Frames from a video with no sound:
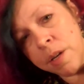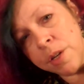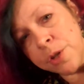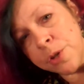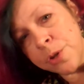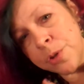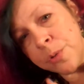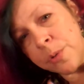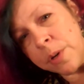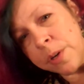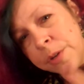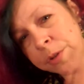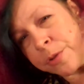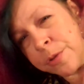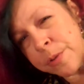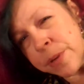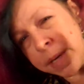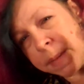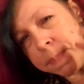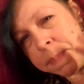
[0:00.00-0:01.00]
Short
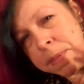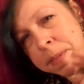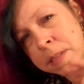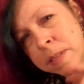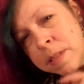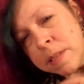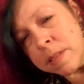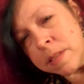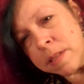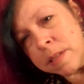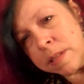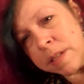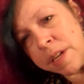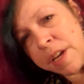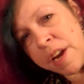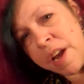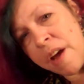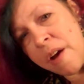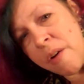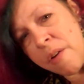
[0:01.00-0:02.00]
trips,
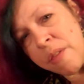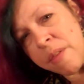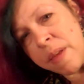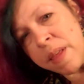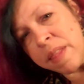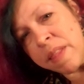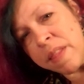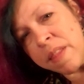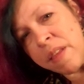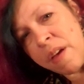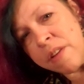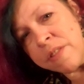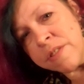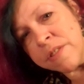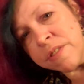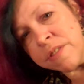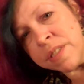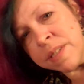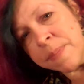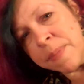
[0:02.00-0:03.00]
those
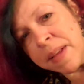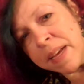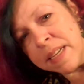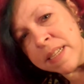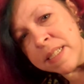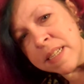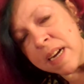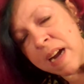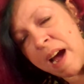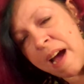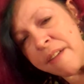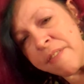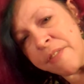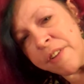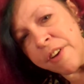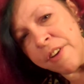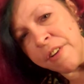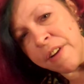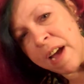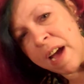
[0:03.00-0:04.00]
are some things that I
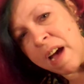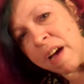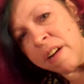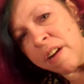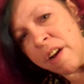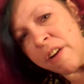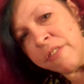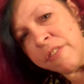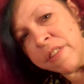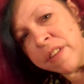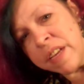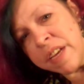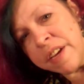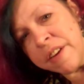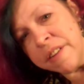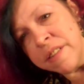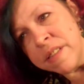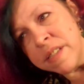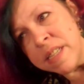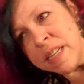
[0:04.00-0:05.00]
figured out over the
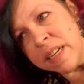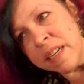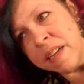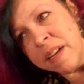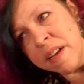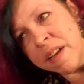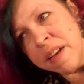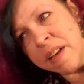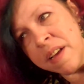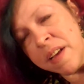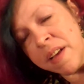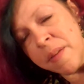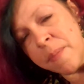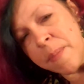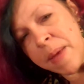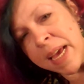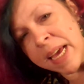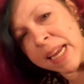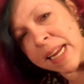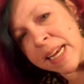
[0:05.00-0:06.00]
years that
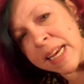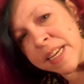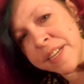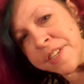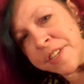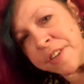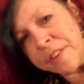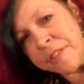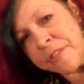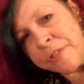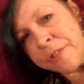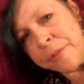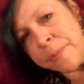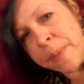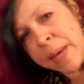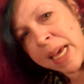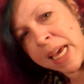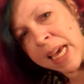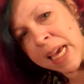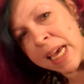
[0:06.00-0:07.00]
make it easier for
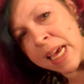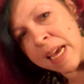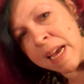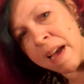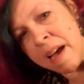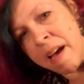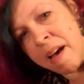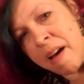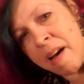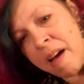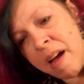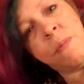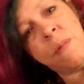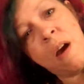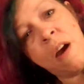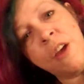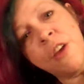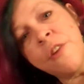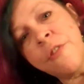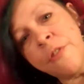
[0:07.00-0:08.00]
me.
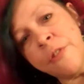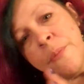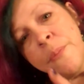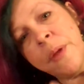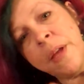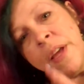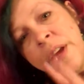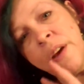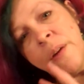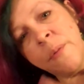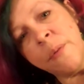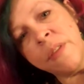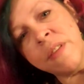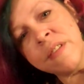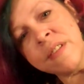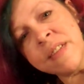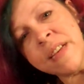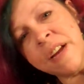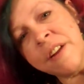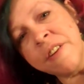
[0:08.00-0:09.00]
Are you familiar with
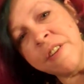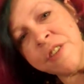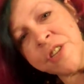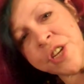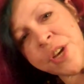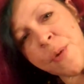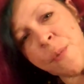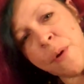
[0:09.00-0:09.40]
this energy?